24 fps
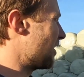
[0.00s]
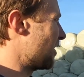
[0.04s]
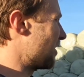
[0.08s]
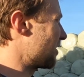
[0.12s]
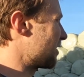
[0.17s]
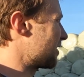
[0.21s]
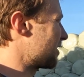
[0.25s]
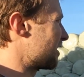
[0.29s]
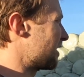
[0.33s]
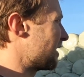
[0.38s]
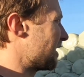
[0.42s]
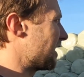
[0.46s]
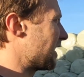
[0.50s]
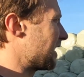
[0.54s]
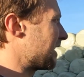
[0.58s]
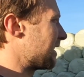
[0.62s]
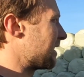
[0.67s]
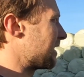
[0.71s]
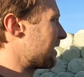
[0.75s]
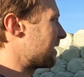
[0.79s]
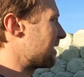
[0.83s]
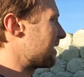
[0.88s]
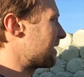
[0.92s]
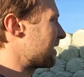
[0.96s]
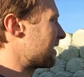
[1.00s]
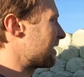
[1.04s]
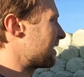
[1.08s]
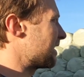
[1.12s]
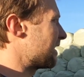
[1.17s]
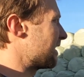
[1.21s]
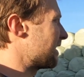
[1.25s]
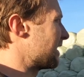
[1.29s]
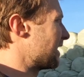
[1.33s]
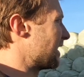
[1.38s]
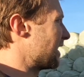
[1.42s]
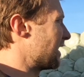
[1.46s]
cut, and
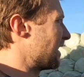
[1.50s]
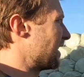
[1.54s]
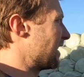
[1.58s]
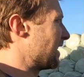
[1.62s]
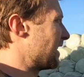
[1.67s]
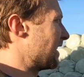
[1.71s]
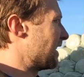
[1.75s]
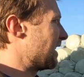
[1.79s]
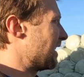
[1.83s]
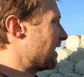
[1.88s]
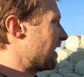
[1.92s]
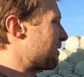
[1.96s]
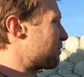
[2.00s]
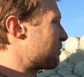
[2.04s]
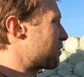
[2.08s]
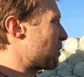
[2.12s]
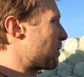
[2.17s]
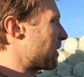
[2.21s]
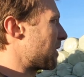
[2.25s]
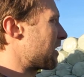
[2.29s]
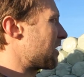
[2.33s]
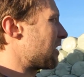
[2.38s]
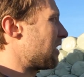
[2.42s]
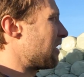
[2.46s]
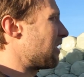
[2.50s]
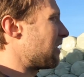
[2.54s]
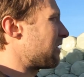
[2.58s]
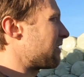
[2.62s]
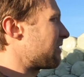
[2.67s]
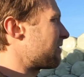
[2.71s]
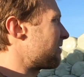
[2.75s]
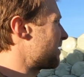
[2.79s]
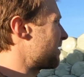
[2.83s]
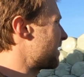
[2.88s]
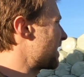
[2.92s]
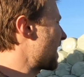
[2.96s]
I've probably got,
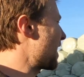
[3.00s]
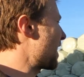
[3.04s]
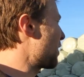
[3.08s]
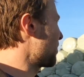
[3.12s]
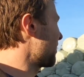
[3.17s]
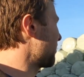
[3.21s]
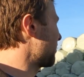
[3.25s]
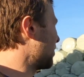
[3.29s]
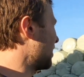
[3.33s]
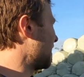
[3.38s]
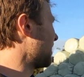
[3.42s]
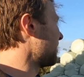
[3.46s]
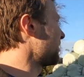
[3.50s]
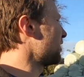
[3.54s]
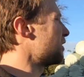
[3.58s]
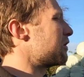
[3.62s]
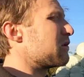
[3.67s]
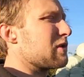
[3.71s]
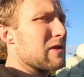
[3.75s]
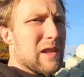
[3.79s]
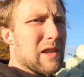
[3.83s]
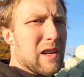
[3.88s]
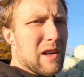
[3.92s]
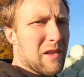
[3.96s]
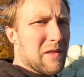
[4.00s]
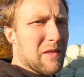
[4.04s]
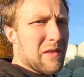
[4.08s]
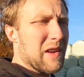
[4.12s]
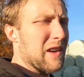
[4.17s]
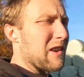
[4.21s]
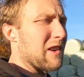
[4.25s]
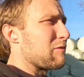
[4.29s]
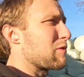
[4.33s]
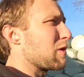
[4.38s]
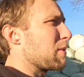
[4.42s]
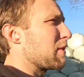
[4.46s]
now with what I've used out of
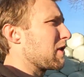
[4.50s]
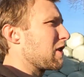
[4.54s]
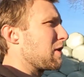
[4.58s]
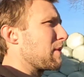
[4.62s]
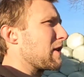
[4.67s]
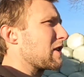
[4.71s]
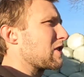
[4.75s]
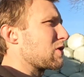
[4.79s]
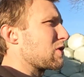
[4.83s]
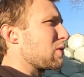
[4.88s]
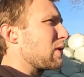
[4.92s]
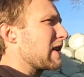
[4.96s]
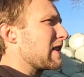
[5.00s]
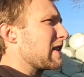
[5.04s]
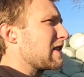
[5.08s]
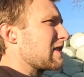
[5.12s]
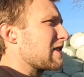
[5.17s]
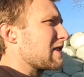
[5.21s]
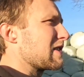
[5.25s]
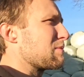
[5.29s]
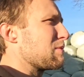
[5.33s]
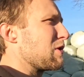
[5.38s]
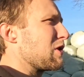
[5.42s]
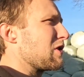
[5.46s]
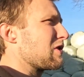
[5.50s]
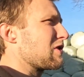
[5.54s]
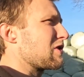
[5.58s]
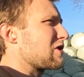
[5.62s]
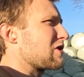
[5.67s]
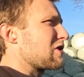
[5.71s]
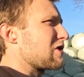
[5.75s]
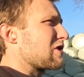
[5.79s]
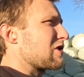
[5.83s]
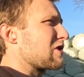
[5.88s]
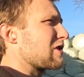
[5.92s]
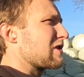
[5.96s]
here, I've probably got about twice as
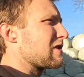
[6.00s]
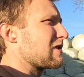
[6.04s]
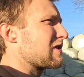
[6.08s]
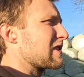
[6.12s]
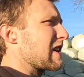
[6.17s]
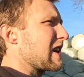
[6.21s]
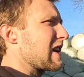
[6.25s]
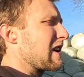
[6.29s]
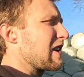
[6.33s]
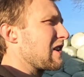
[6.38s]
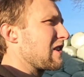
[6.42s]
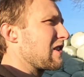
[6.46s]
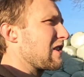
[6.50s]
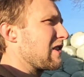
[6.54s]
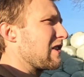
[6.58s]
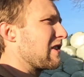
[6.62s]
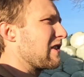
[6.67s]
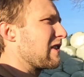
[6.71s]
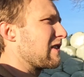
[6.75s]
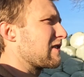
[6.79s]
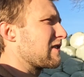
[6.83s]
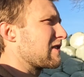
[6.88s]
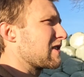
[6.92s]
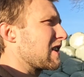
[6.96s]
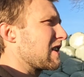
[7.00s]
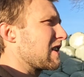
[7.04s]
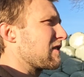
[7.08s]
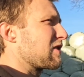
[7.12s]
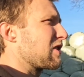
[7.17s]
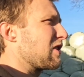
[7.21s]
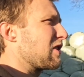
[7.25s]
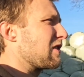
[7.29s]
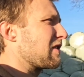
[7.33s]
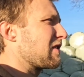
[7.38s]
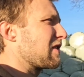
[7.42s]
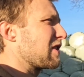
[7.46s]
much second cut as
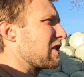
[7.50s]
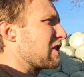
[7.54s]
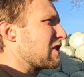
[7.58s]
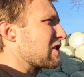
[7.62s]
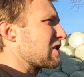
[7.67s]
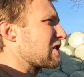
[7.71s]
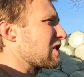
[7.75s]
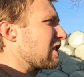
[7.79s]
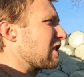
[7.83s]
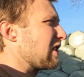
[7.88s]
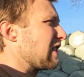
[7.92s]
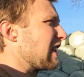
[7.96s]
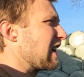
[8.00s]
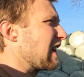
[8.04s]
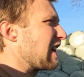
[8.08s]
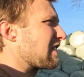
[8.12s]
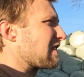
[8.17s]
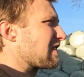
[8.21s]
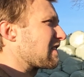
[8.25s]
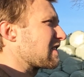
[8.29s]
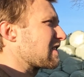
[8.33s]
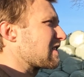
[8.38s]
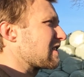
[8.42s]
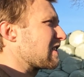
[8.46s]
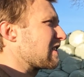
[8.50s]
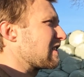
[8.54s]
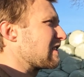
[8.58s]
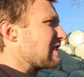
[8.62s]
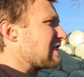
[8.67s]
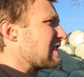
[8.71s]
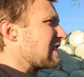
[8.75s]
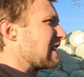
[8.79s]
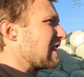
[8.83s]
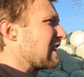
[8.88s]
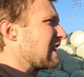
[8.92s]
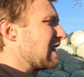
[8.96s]
I've got first cut left. So
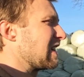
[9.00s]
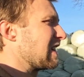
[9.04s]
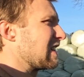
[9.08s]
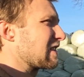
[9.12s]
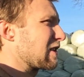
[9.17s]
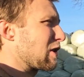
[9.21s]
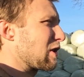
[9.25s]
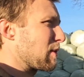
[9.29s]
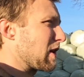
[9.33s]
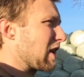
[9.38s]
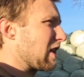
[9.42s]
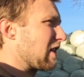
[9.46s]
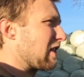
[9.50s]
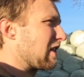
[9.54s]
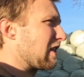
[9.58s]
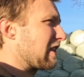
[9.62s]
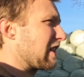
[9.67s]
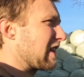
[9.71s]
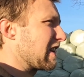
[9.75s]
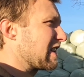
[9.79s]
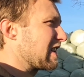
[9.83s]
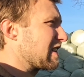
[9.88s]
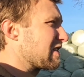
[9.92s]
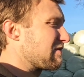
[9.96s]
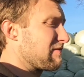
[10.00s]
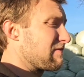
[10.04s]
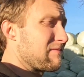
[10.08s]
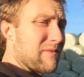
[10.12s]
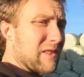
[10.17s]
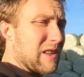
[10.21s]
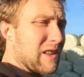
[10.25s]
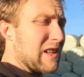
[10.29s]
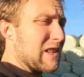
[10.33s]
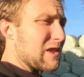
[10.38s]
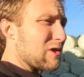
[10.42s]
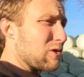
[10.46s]
it's gonna be all, and
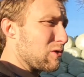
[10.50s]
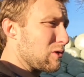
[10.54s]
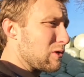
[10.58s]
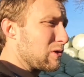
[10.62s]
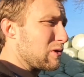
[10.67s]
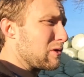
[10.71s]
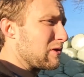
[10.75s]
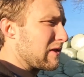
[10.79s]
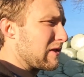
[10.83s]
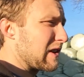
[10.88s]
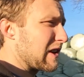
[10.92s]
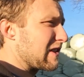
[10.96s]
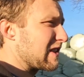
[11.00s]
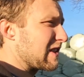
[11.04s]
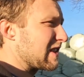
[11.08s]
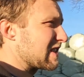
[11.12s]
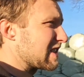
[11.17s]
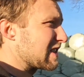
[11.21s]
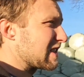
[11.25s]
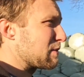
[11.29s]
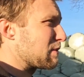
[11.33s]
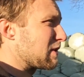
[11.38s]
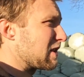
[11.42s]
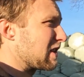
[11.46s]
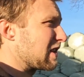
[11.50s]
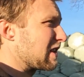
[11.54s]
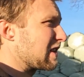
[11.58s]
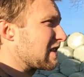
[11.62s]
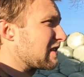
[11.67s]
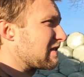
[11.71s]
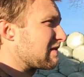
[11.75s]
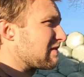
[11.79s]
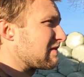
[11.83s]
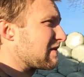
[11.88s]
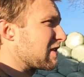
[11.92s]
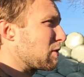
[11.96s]
it's all very
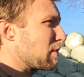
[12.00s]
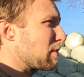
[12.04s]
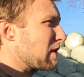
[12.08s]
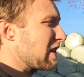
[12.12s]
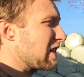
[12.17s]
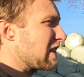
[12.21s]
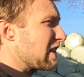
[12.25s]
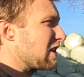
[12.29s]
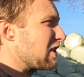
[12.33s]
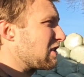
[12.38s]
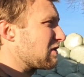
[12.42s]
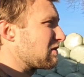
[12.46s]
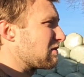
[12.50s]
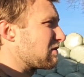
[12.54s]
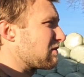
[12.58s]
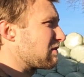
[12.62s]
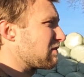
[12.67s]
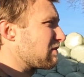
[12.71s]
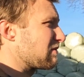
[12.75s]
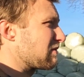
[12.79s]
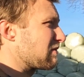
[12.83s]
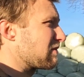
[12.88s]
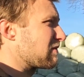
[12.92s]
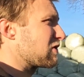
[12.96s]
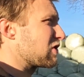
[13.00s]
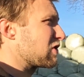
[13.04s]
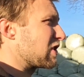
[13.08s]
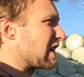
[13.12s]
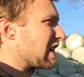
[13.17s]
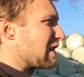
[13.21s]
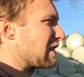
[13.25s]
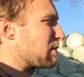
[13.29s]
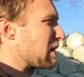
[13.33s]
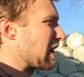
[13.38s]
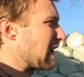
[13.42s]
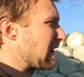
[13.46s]
similar. There'll be the odd
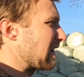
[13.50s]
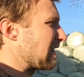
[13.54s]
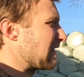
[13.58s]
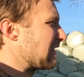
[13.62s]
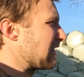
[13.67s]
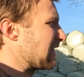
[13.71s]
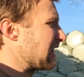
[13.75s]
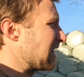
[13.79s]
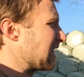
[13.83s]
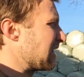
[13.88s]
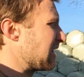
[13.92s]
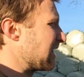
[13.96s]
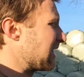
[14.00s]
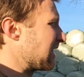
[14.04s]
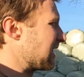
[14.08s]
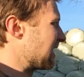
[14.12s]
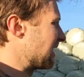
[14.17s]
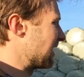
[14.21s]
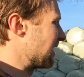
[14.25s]
dry bale in it,